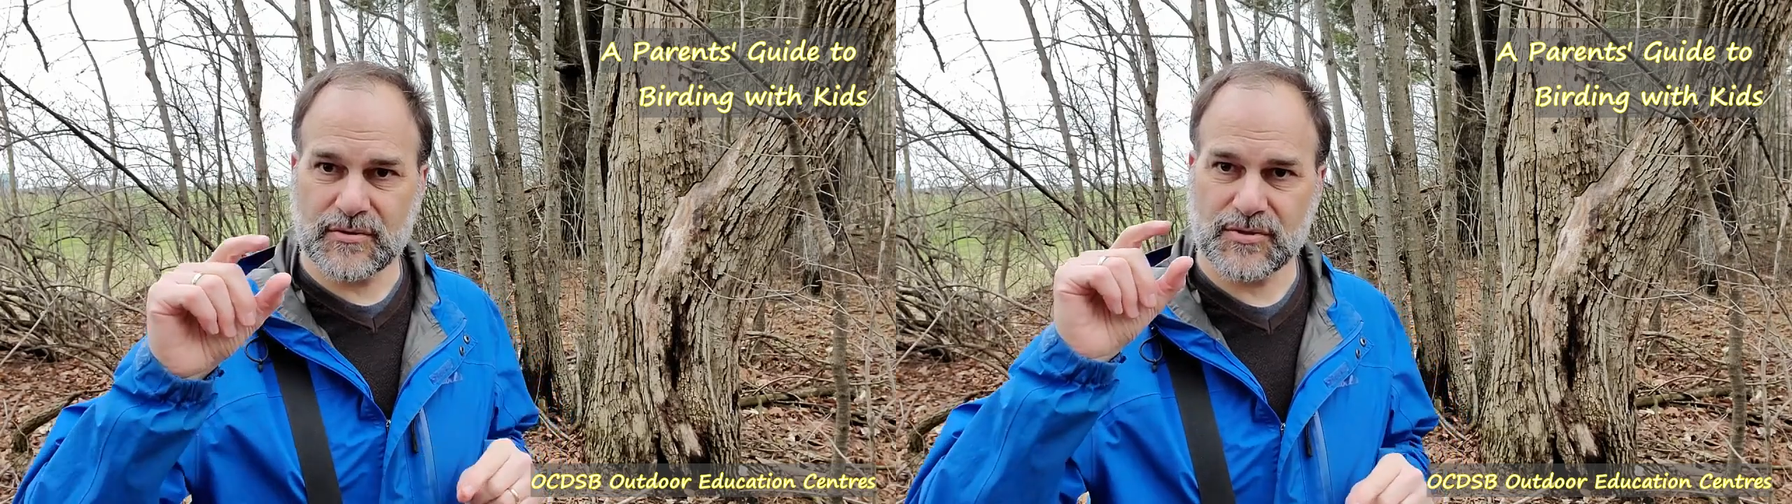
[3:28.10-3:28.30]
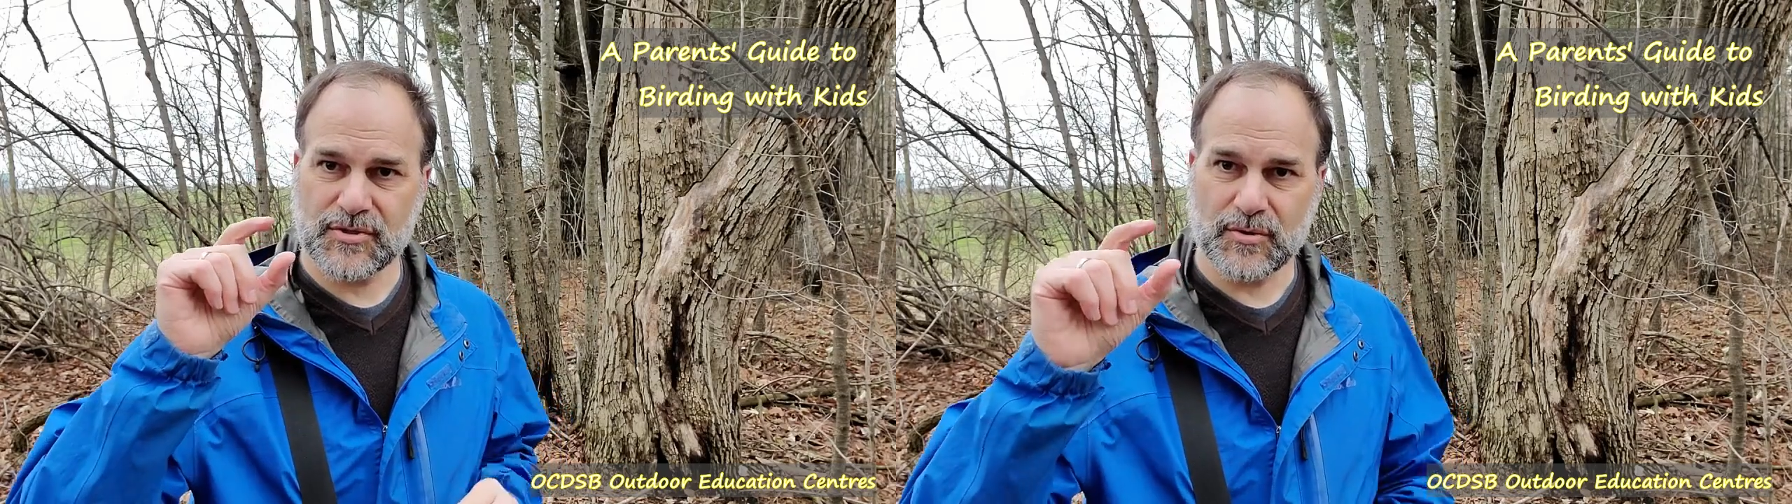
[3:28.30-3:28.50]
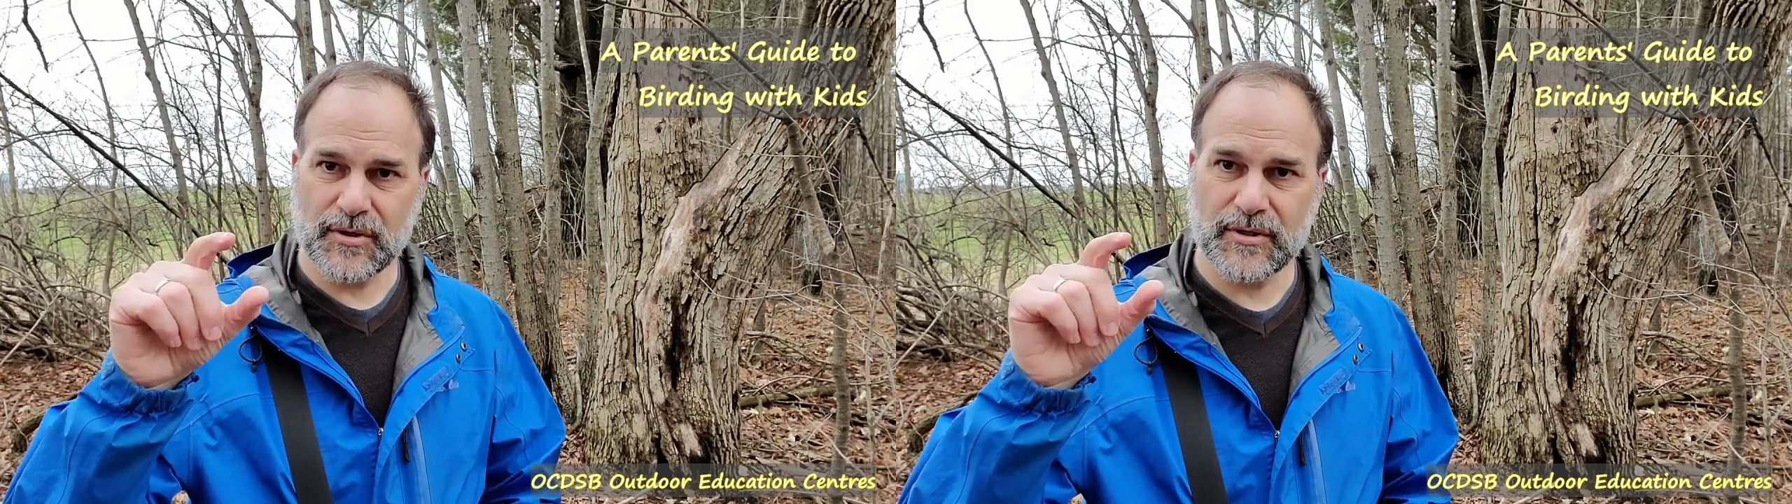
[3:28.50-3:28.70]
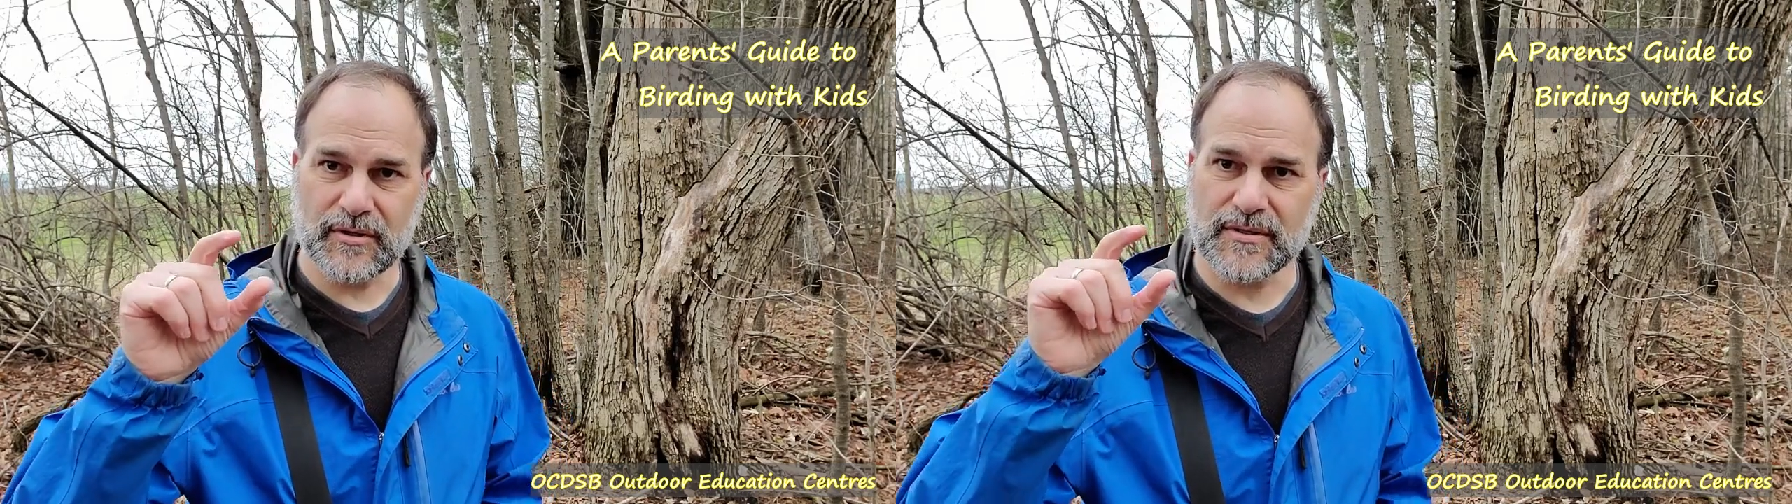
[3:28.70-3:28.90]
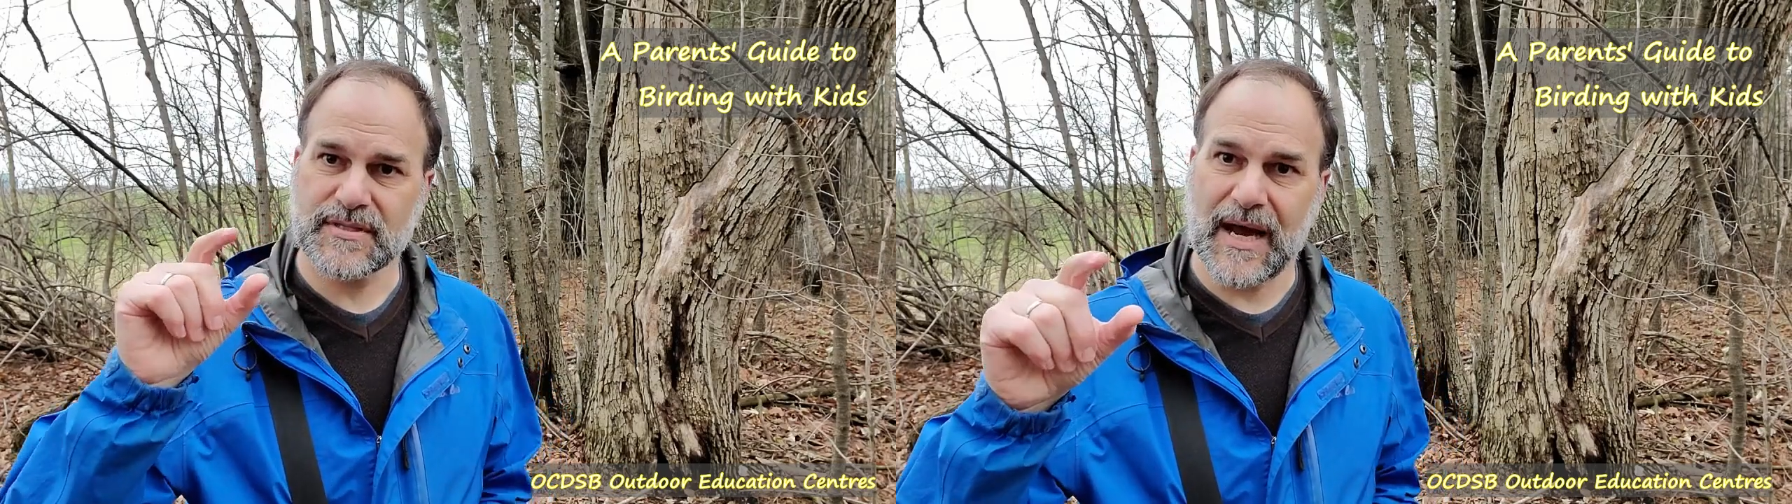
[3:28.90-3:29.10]

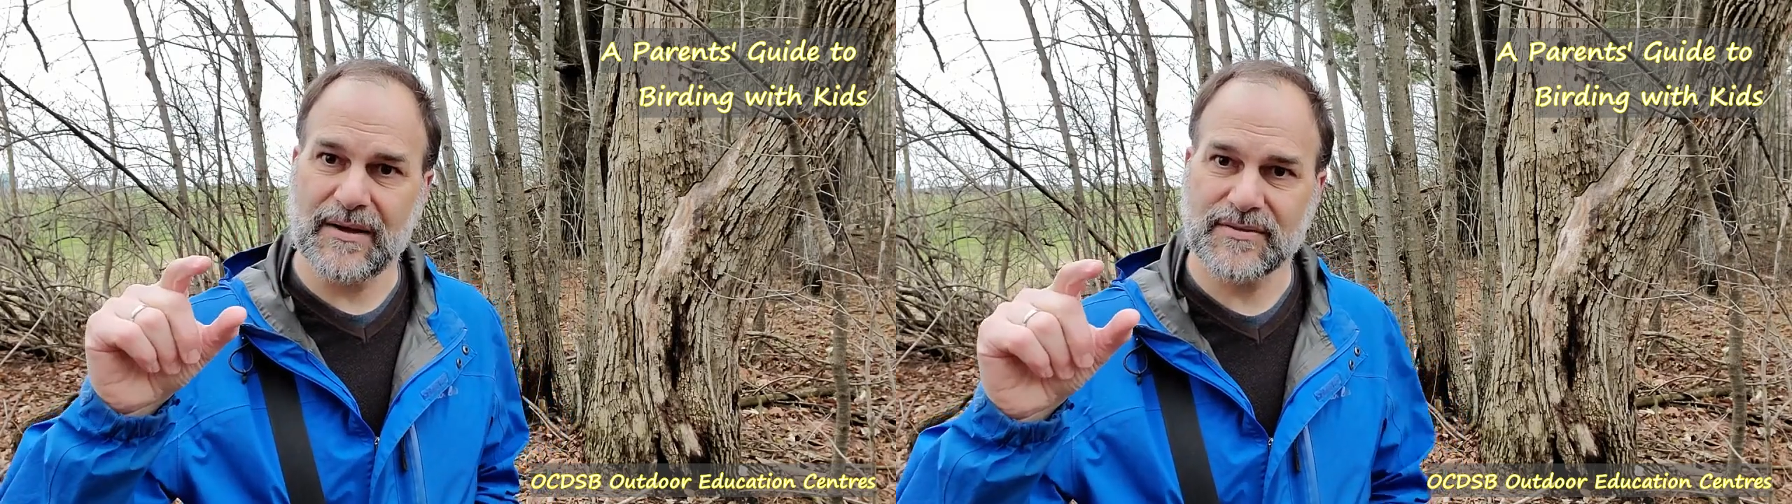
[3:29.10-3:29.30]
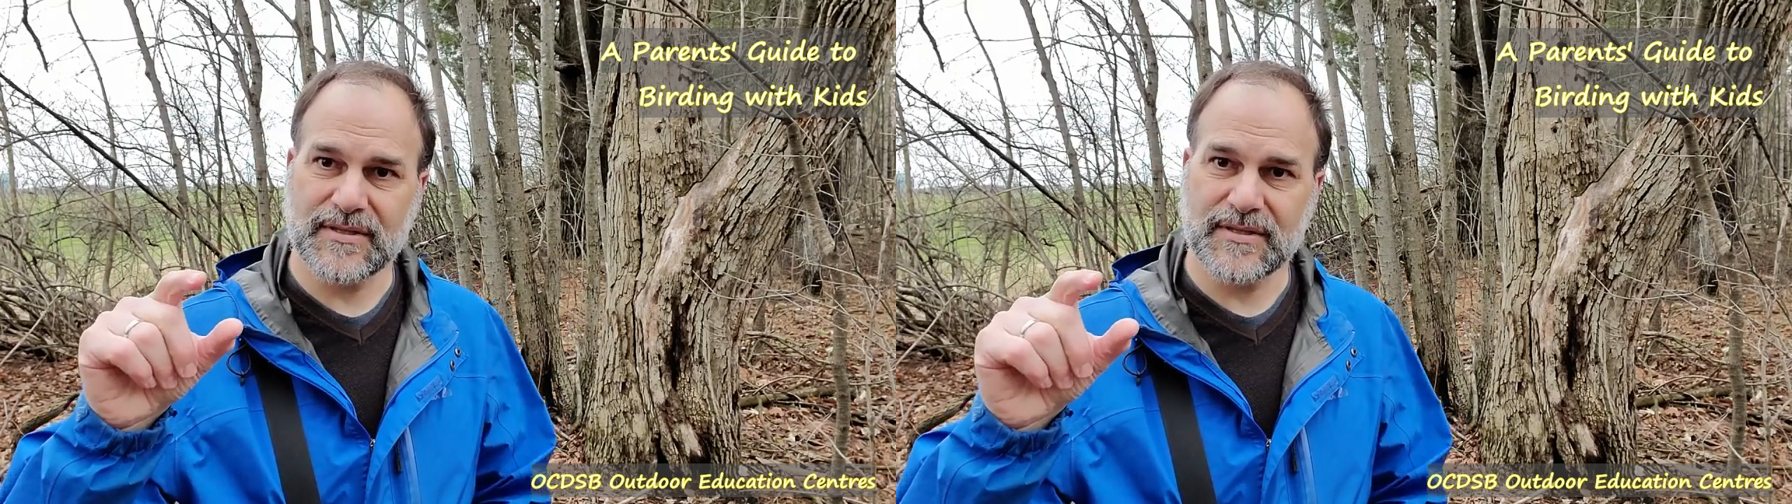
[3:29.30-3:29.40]
shorter sounds